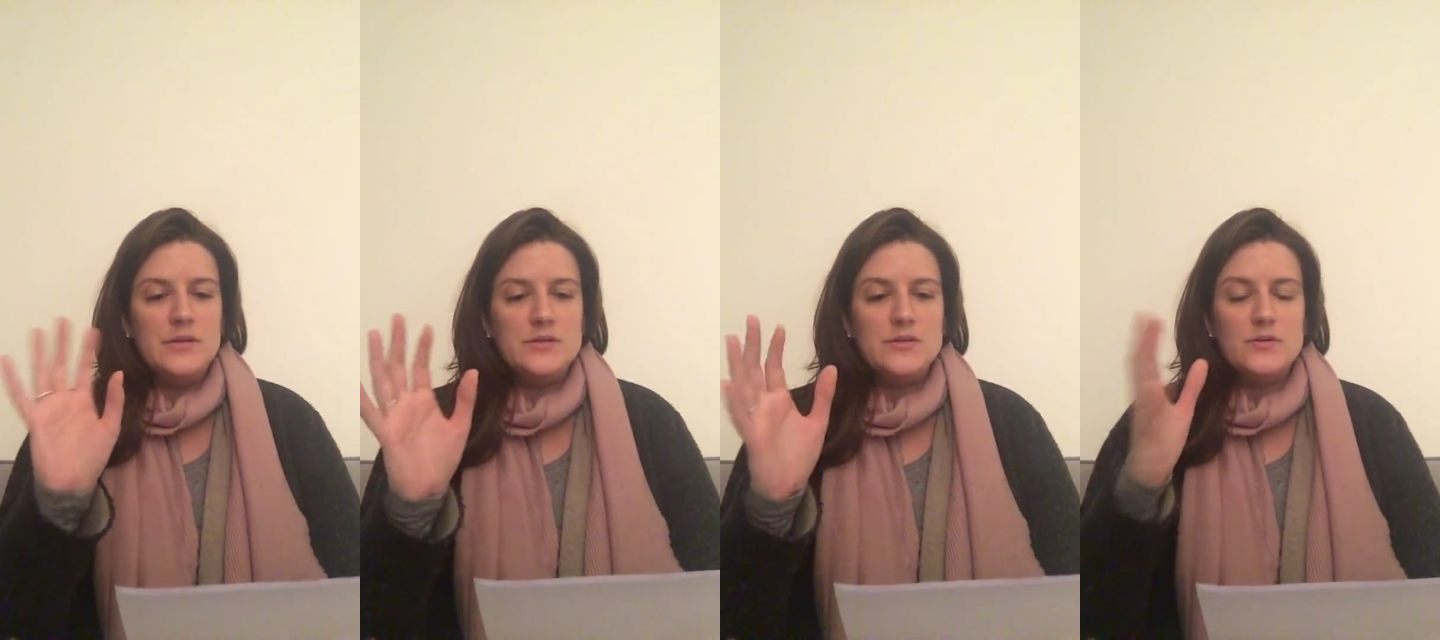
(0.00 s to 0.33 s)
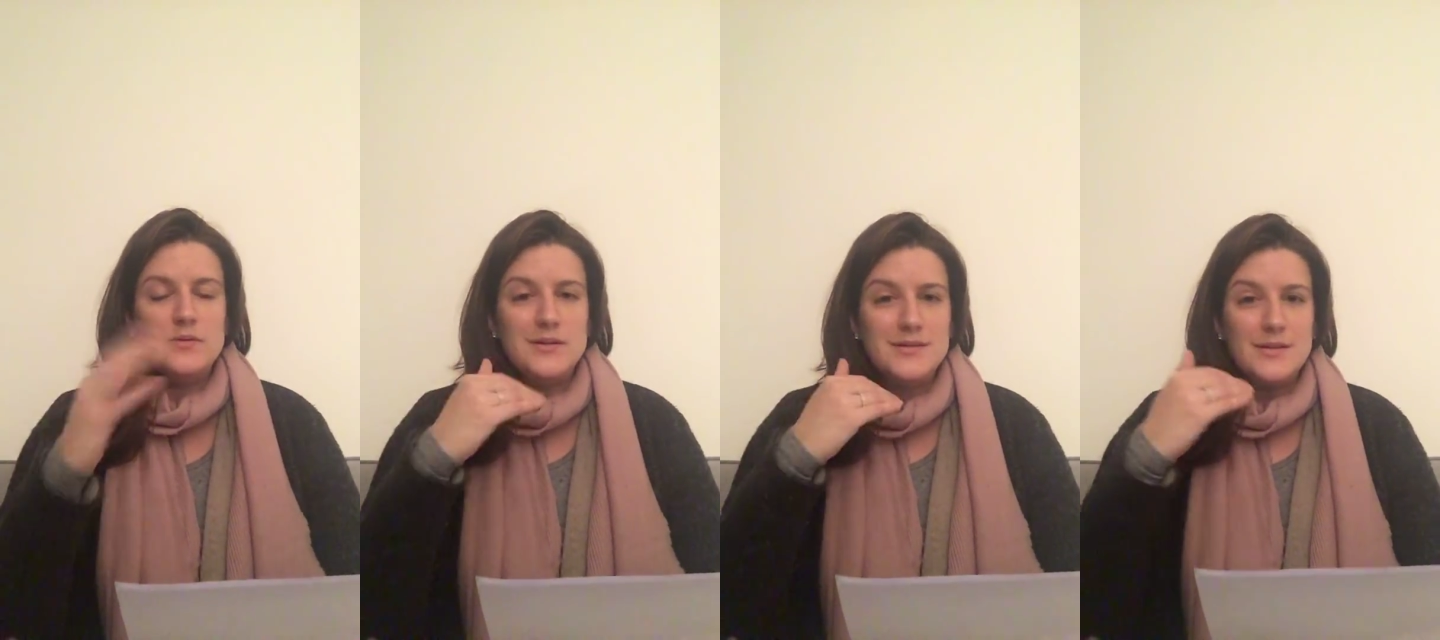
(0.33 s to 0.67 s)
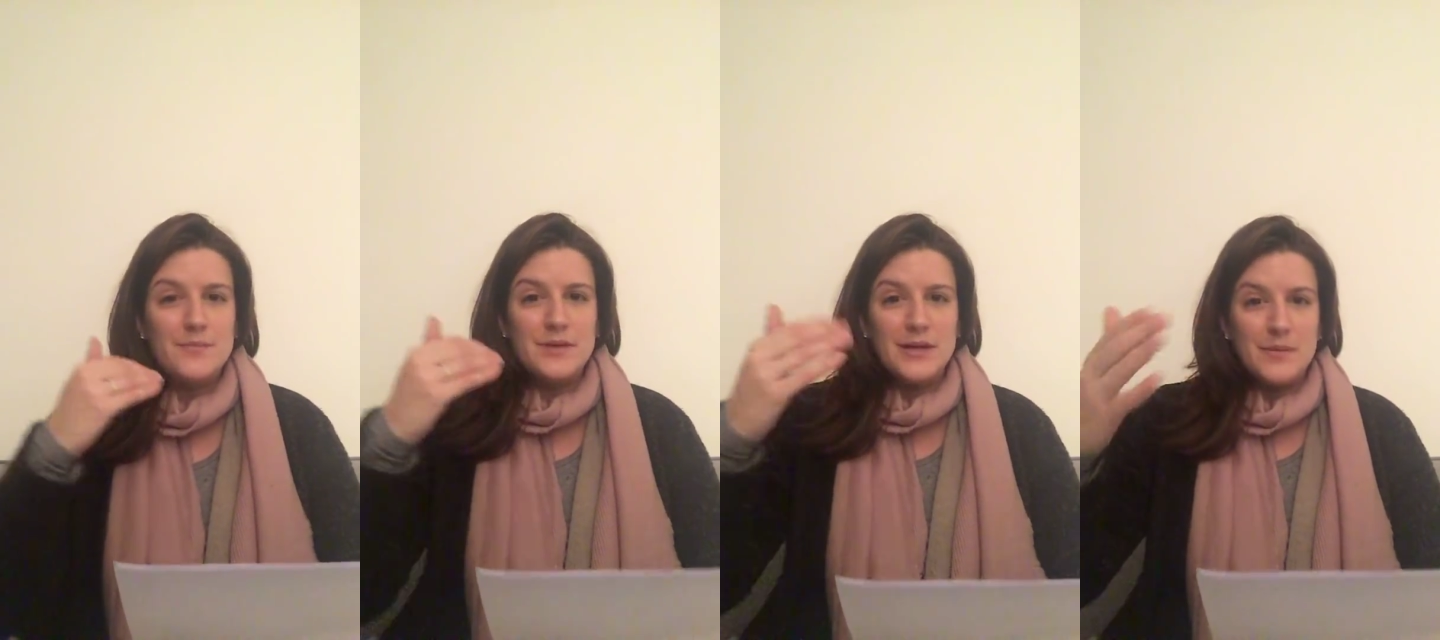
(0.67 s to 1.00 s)
it's certainly
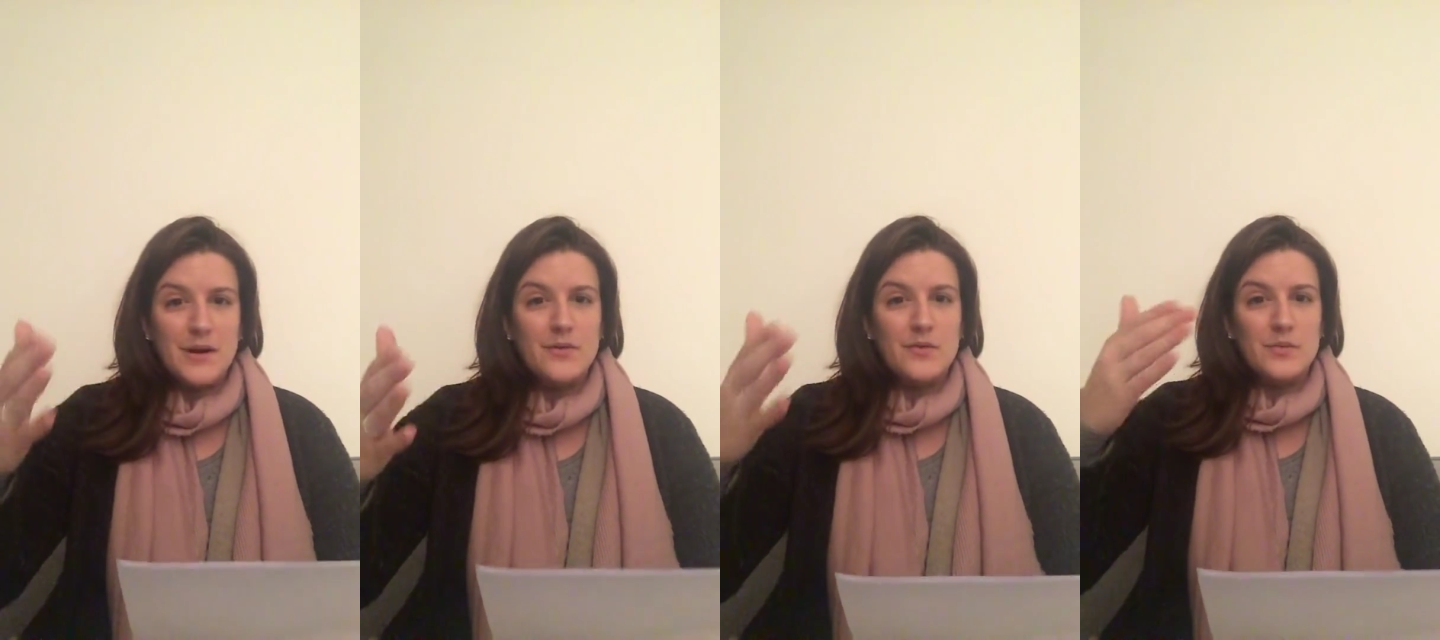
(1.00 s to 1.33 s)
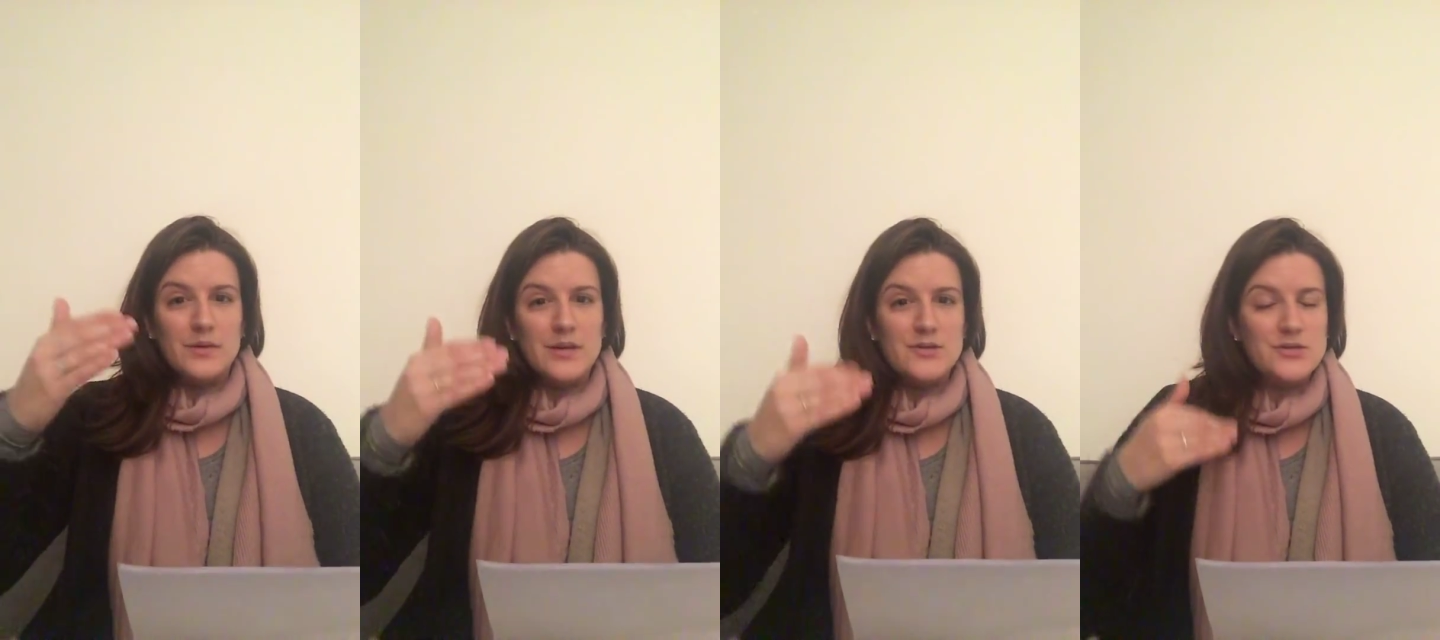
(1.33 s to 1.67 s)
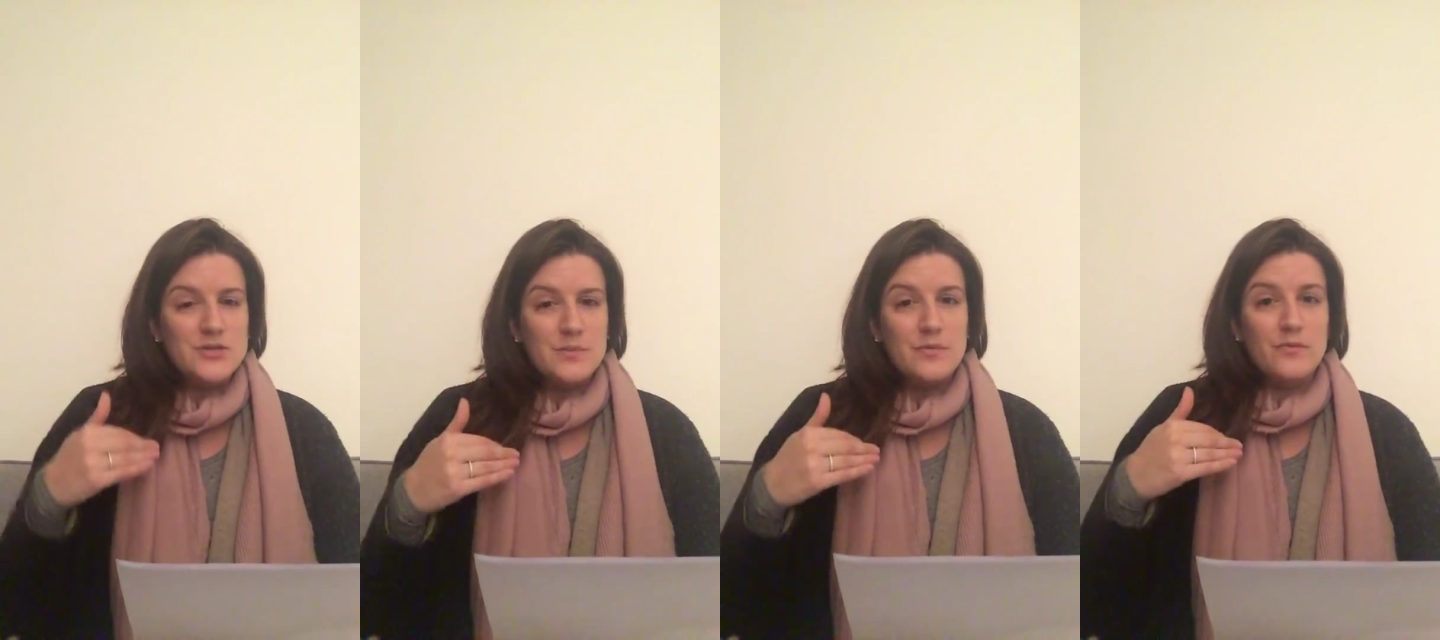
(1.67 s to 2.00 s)
something about the
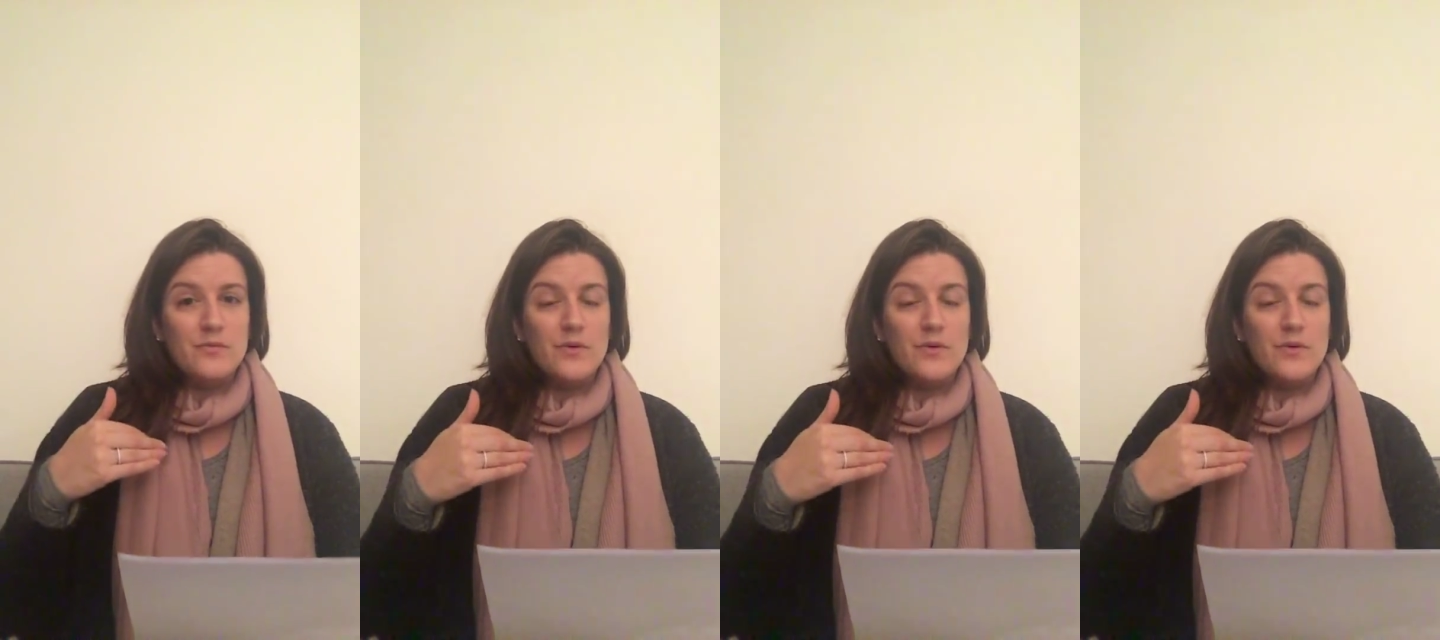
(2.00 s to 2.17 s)
relationship